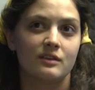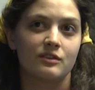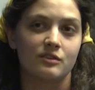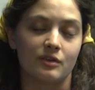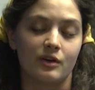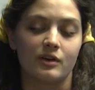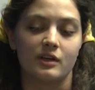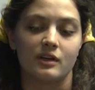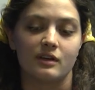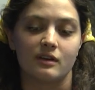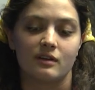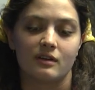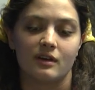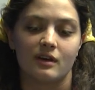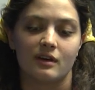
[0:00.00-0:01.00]

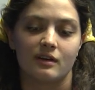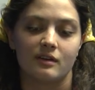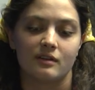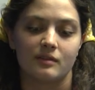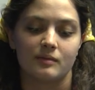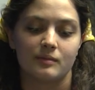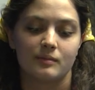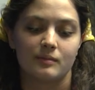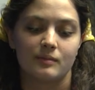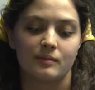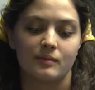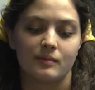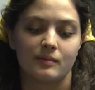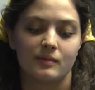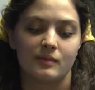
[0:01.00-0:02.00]
starting
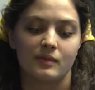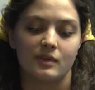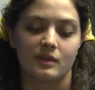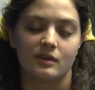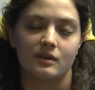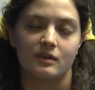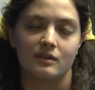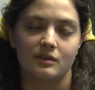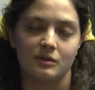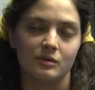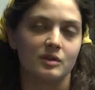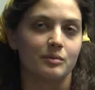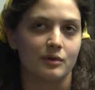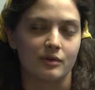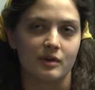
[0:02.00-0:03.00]
the
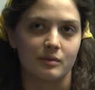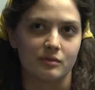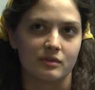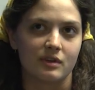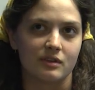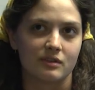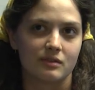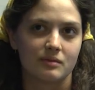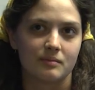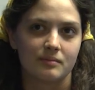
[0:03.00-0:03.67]
uni program she does.